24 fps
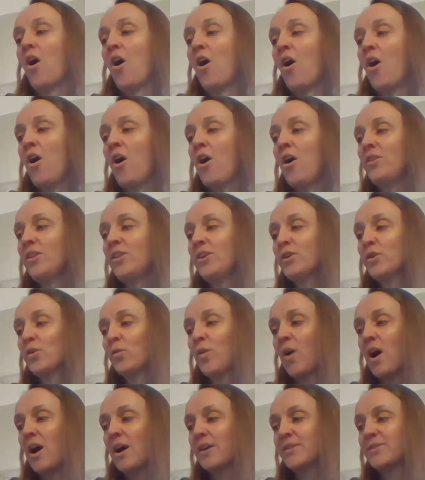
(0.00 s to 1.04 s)
All
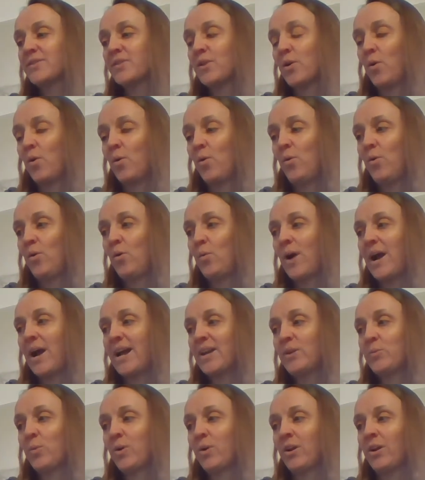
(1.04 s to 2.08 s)
across the whole
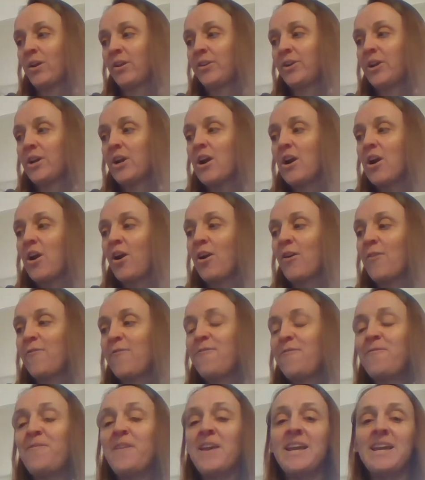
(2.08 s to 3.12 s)
wide world,
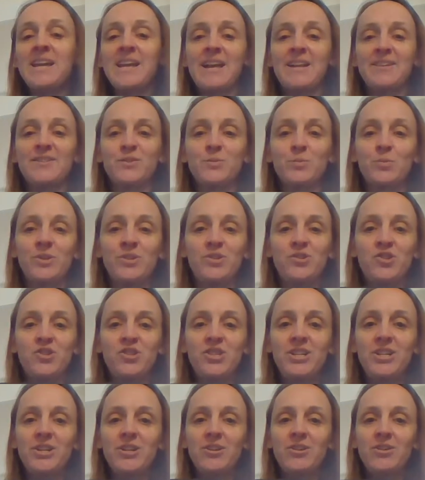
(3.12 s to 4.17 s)
her fans would
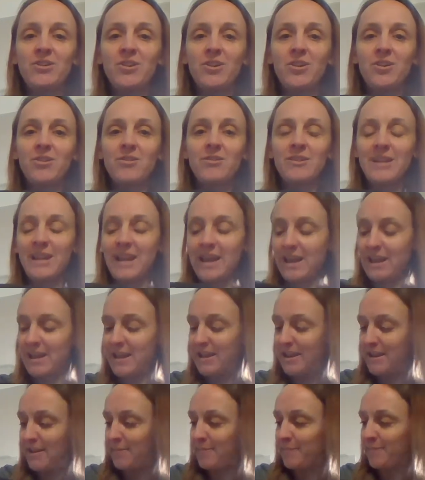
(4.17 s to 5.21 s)
cheer her
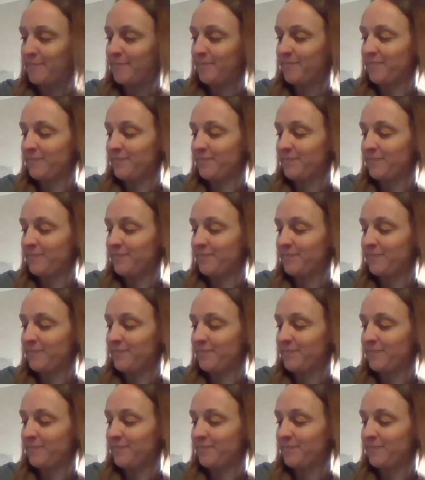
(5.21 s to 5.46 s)
name.